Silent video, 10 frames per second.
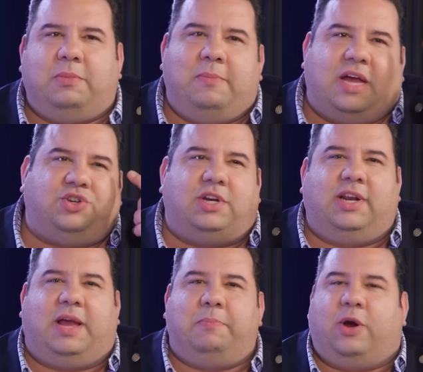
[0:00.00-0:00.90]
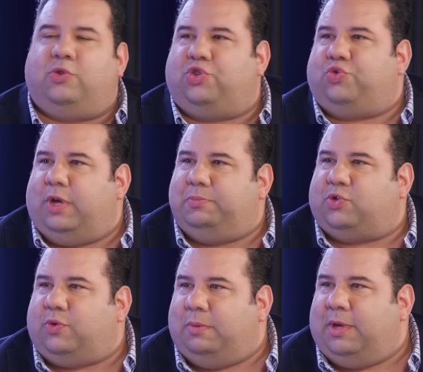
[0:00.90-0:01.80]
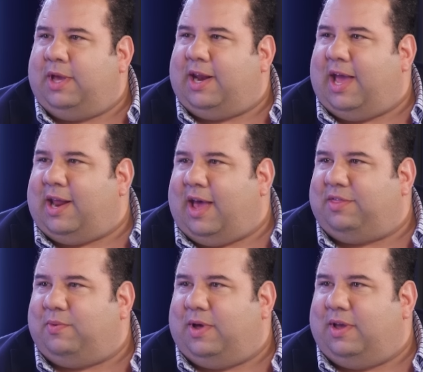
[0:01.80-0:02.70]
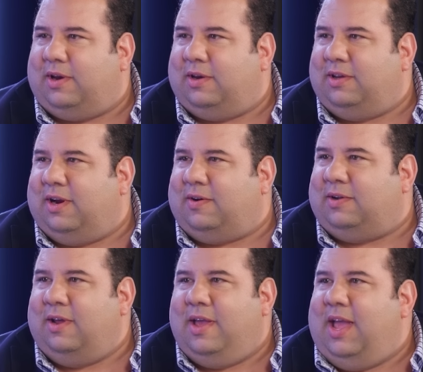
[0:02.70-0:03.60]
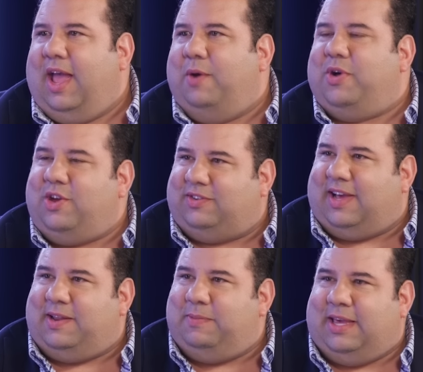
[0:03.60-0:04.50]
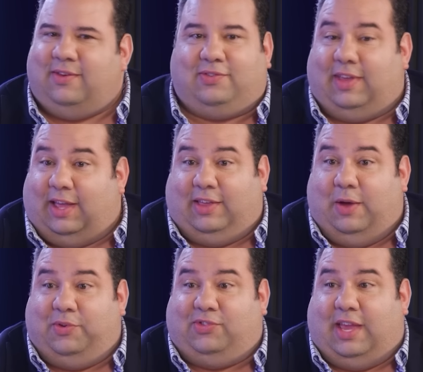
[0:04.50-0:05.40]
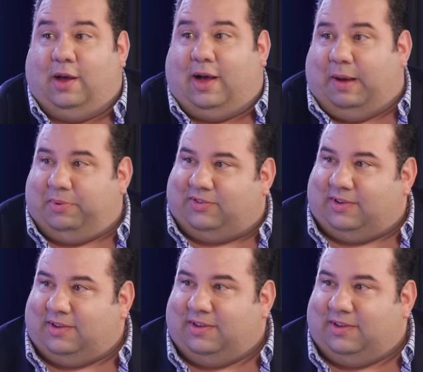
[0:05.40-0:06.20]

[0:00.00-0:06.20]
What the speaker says: I'm imagining like Meryl Streep screaming at Anne Hathaway, and and what you're telling me is it was the opposite.